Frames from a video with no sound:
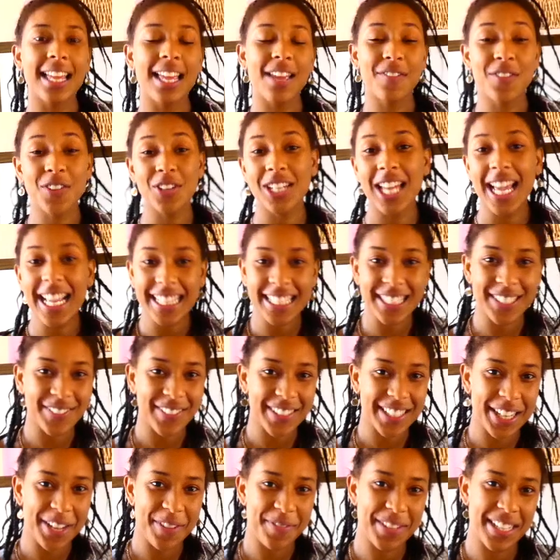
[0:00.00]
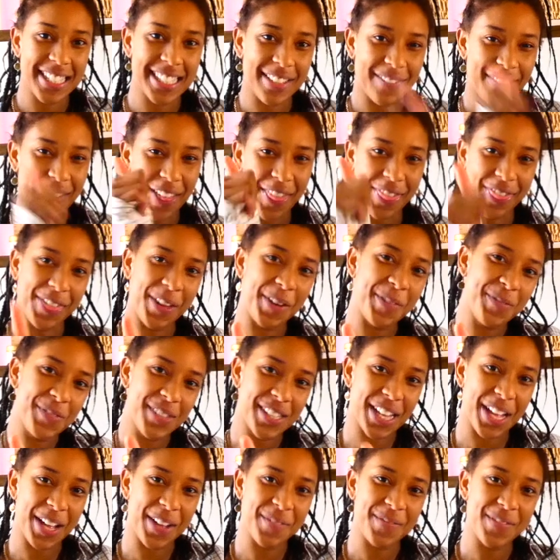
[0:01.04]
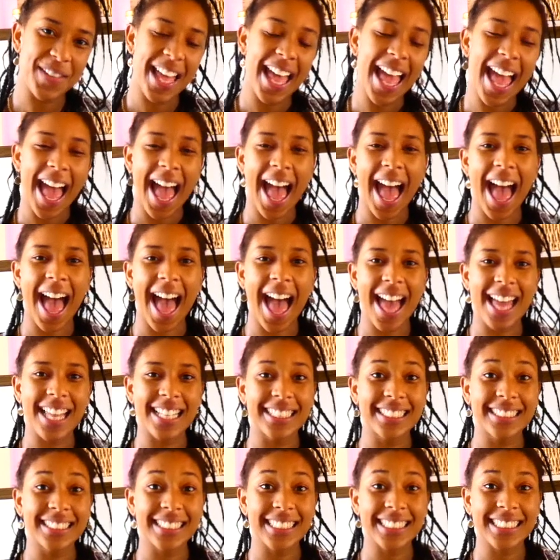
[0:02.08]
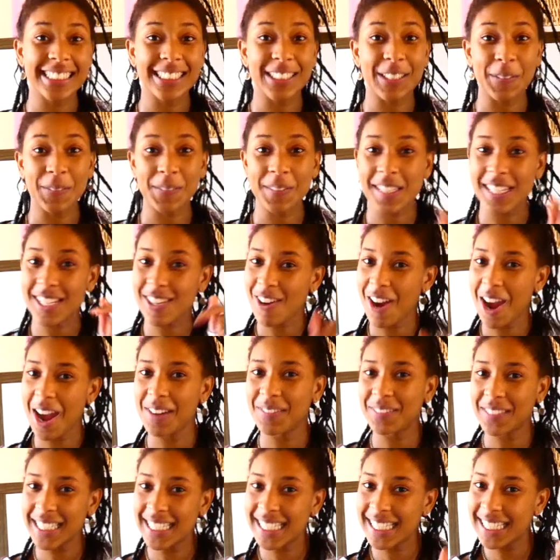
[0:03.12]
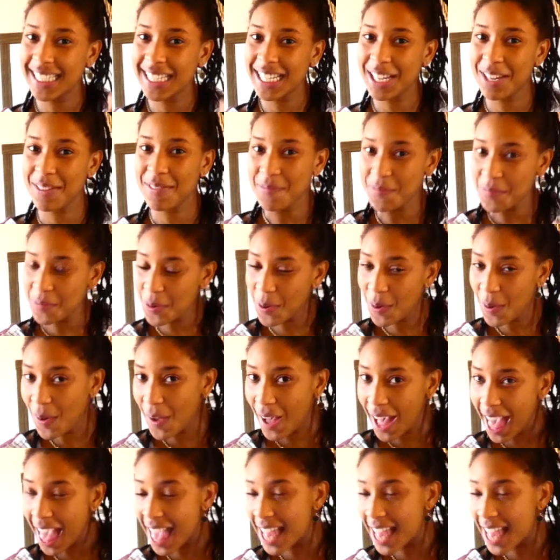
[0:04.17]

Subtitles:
If you like this video, please give it a thumbs up and subscribe to see more.